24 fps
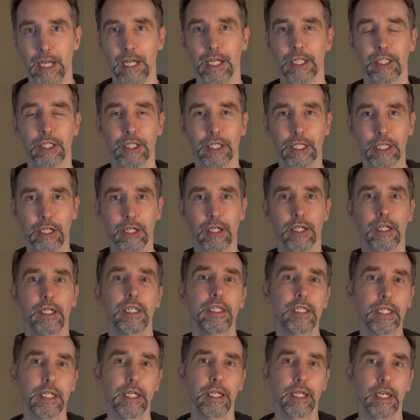So the
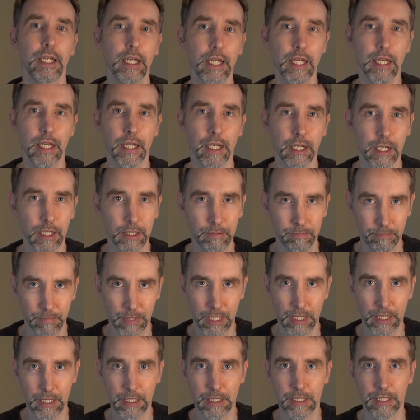idea here
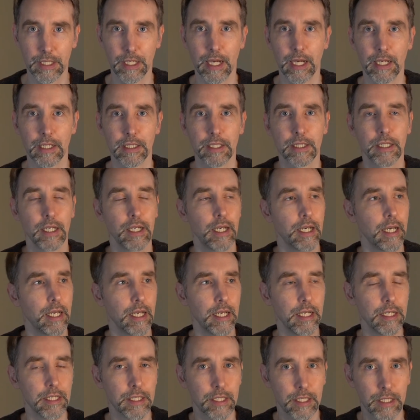is that
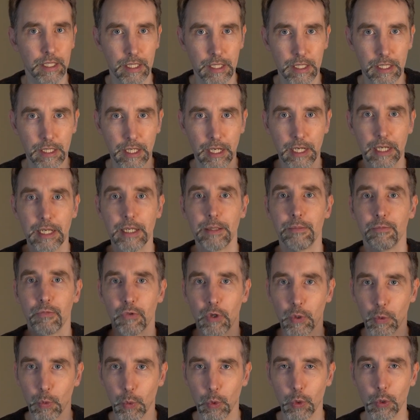it's the same
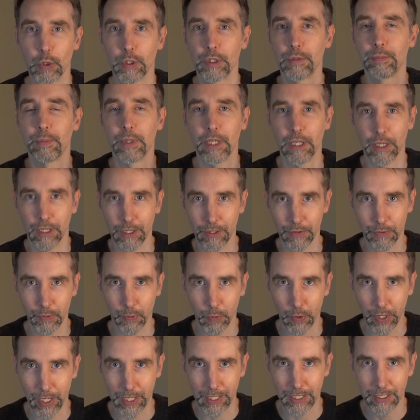reward
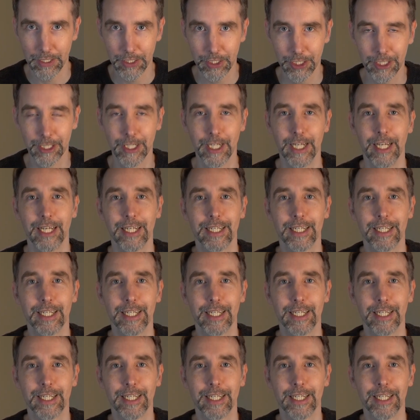pathways